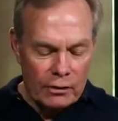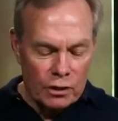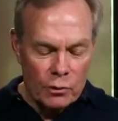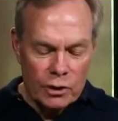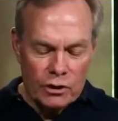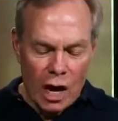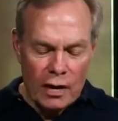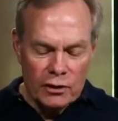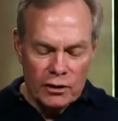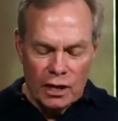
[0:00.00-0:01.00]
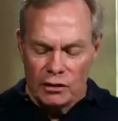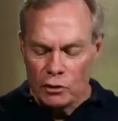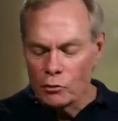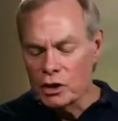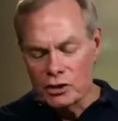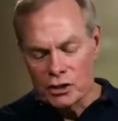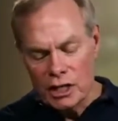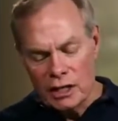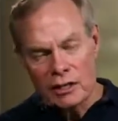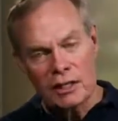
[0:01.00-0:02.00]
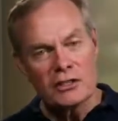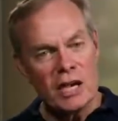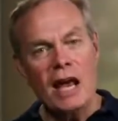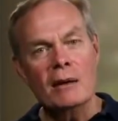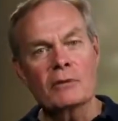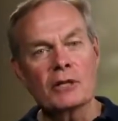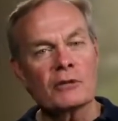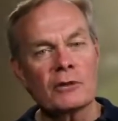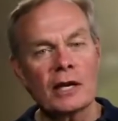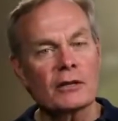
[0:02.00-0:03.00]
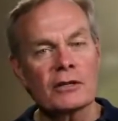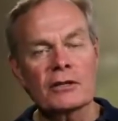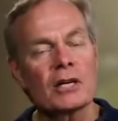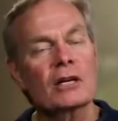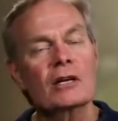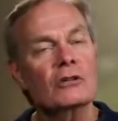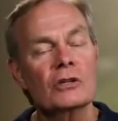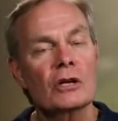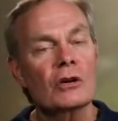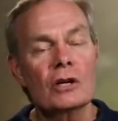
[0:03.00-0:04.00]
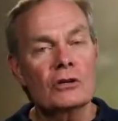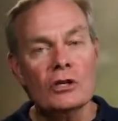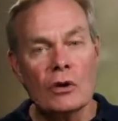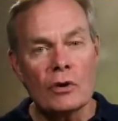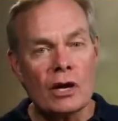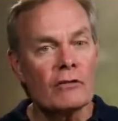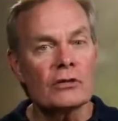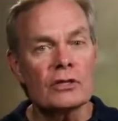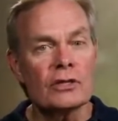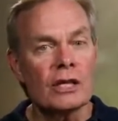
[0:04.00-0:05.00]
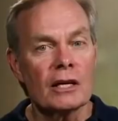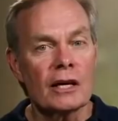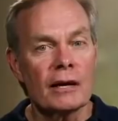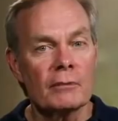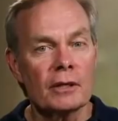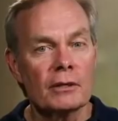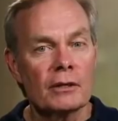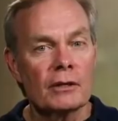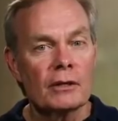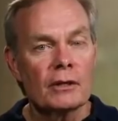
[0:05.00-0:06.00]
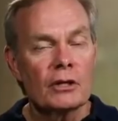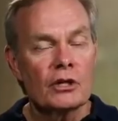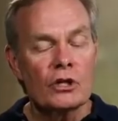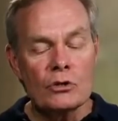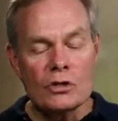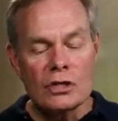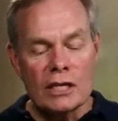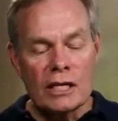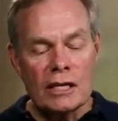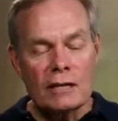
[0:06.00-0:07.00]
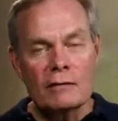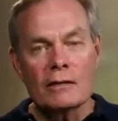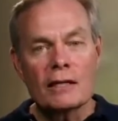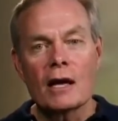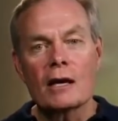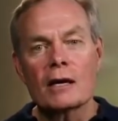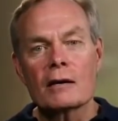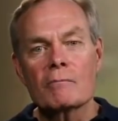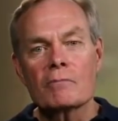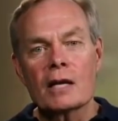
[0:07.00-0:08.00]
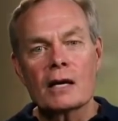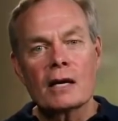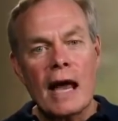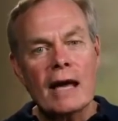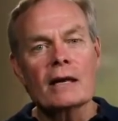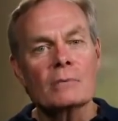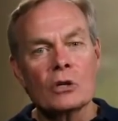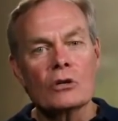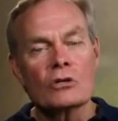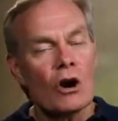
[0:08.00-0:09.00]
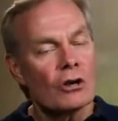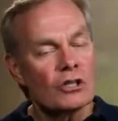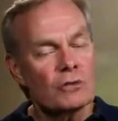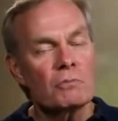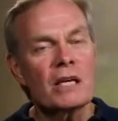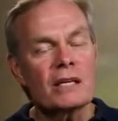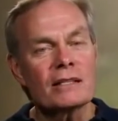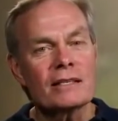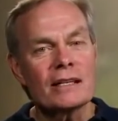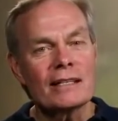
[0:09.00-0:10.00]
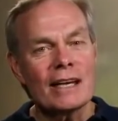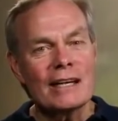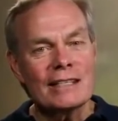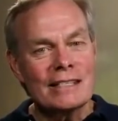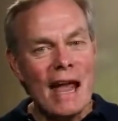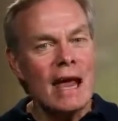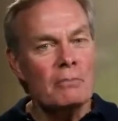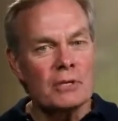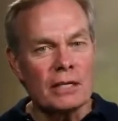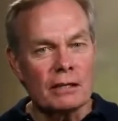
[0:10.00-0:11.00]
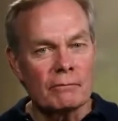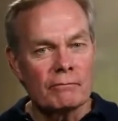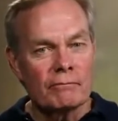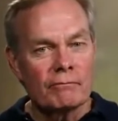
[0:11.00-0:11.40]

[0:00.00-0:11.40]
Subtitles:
So when John says that we see this happening around us, there you don't ever see that happening. You see animals or species adapting.